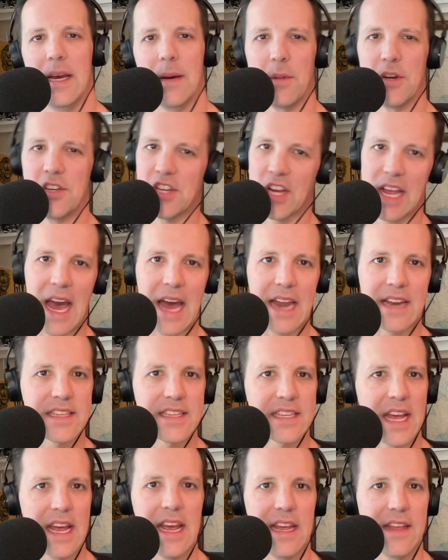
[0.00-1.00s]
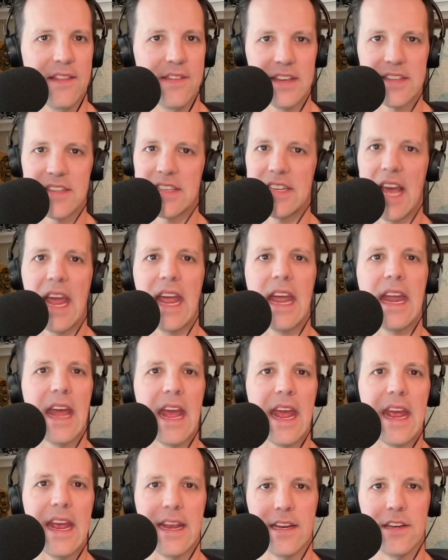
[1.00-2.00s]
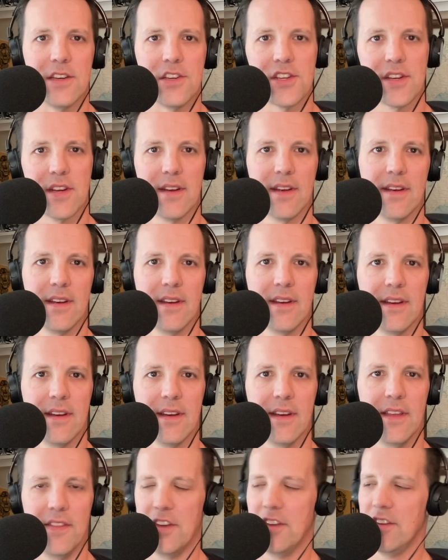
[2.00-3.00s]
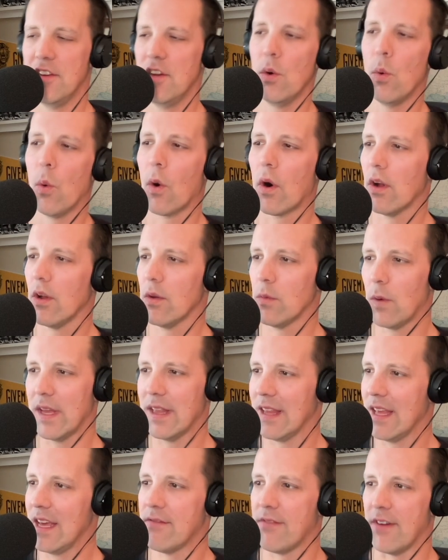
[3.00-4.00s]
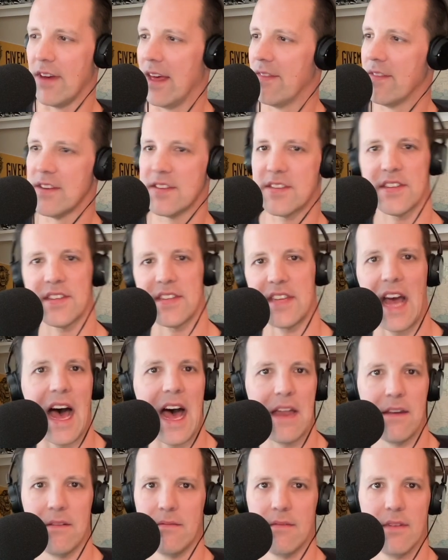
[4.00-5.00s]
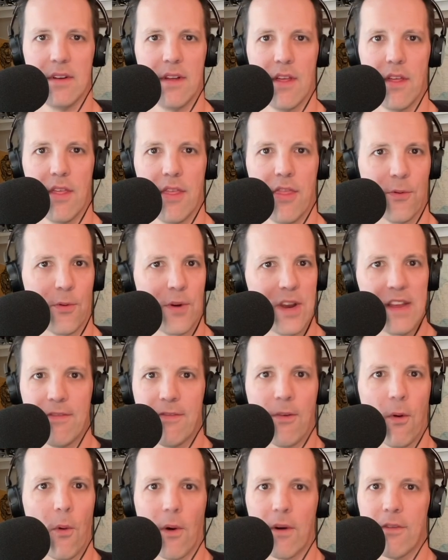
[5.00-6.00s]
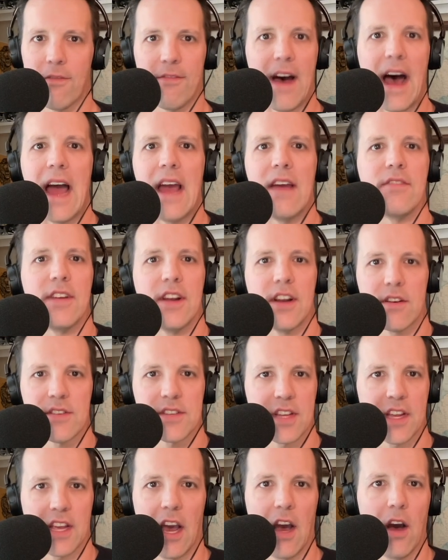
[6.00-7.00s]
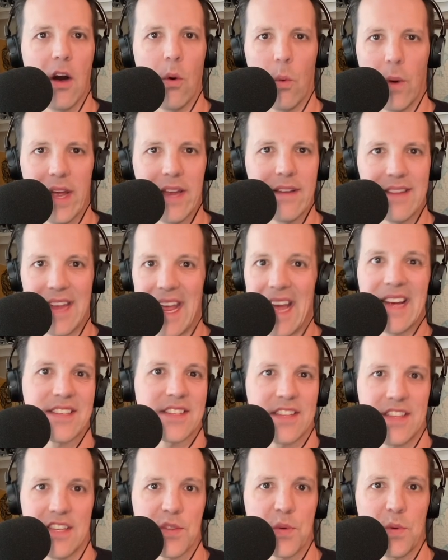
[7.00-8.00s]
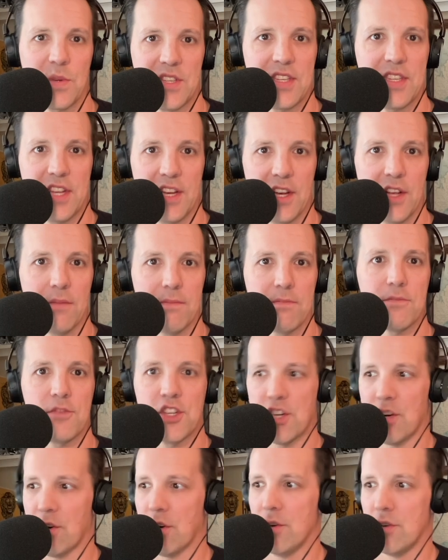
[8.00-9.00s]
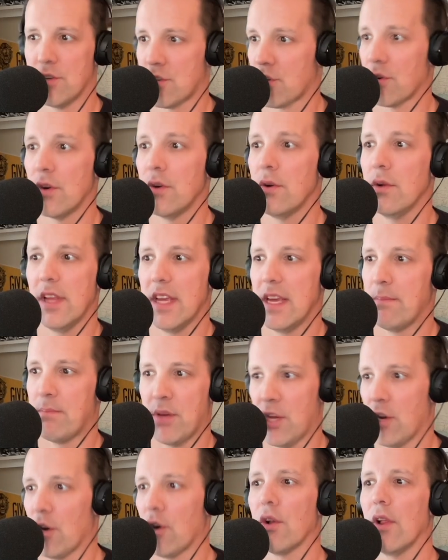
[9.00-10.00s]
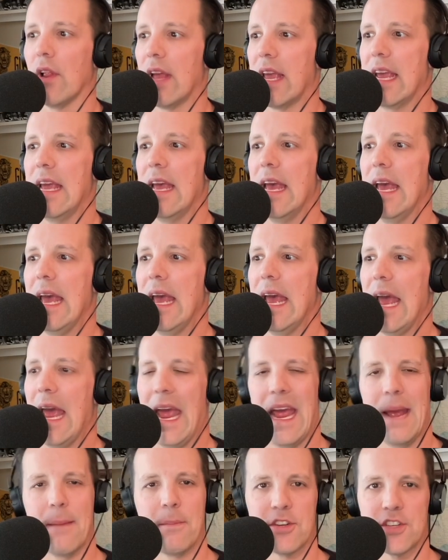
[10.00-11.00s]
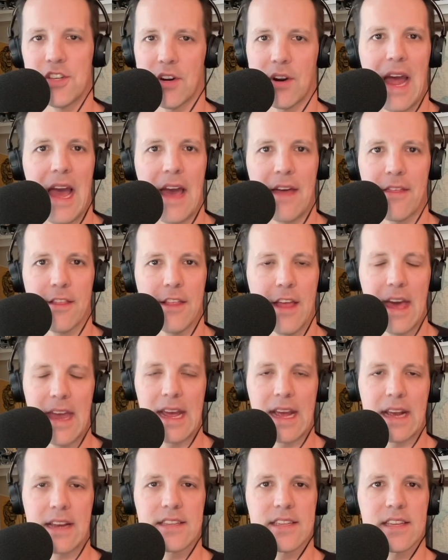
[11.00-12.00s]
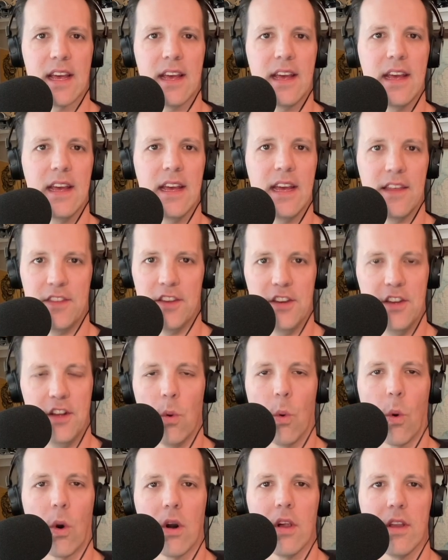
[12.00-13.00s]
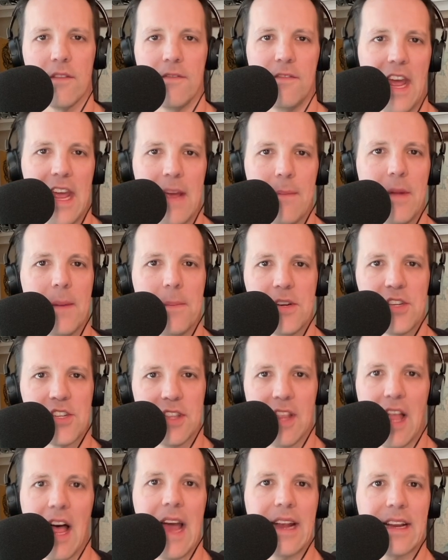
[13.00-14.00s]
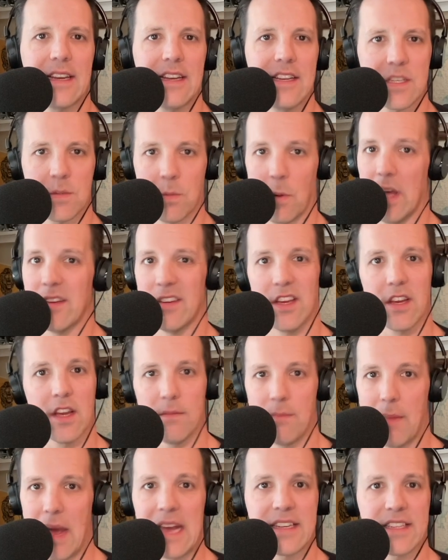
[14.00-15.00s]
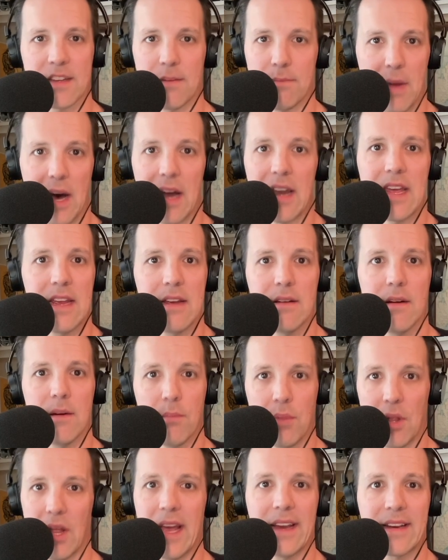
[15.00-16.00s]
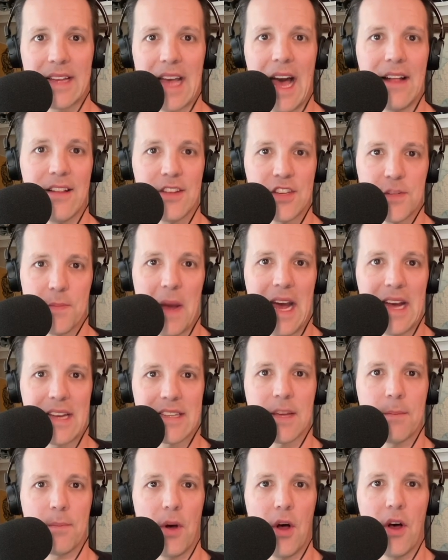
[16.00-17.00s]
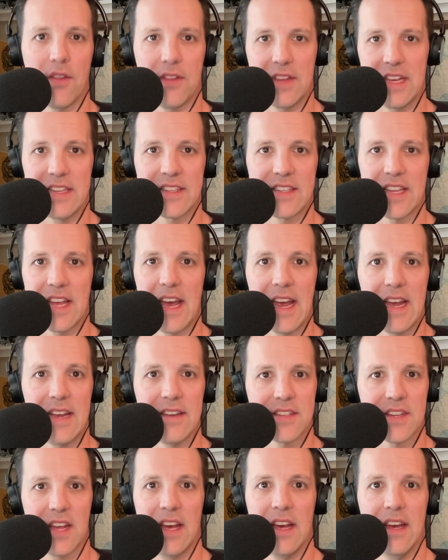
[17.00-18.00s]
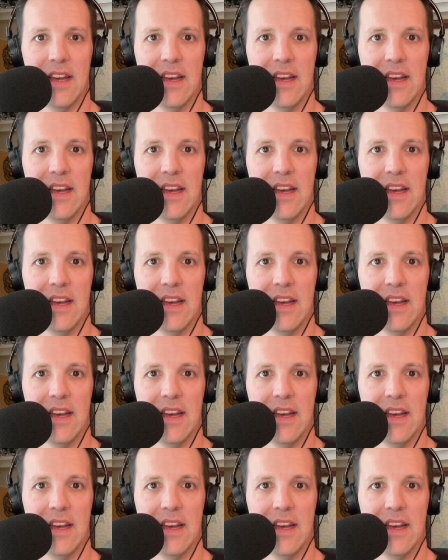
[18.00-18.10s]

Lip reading: But you got to say, in this day and age, in the new world we live in, this is not 3, 4, 5 years ago when, yes, this was still truly, purely amateur athletics. In the new world of name, image, and likeness, well, you can make some money playing college basketball these days.